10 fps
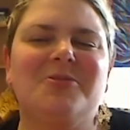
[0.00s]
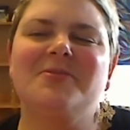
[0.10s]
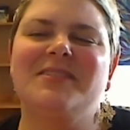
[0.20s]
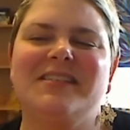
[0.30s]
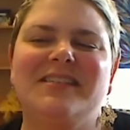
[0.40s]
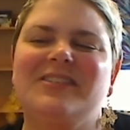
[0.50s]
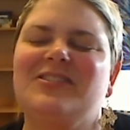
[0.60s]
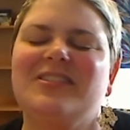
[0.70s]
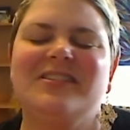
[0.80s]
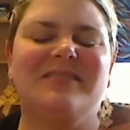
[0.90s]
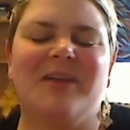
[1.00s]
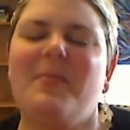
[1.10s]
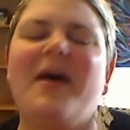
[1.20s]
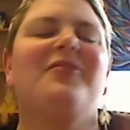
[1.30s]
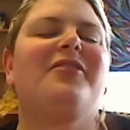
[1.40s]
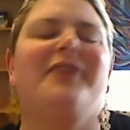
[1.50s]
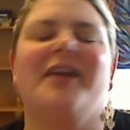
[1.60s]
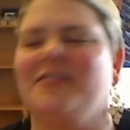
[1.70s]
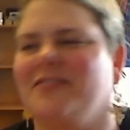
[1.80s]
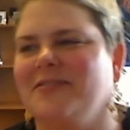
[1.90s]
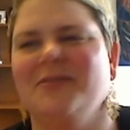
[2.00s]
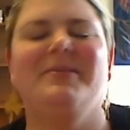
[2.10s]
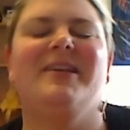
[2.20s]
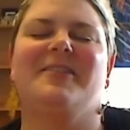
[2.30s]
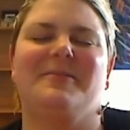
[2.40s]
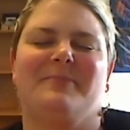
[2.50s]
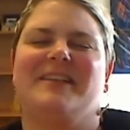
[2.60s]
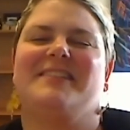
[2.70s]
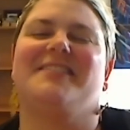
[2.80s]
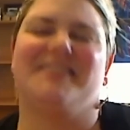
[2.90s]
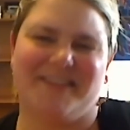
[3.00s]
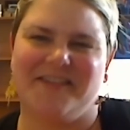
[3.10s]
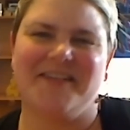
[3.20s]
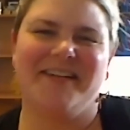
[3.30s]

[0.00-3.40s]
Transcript: which is you should, about 300 would be a good place to start.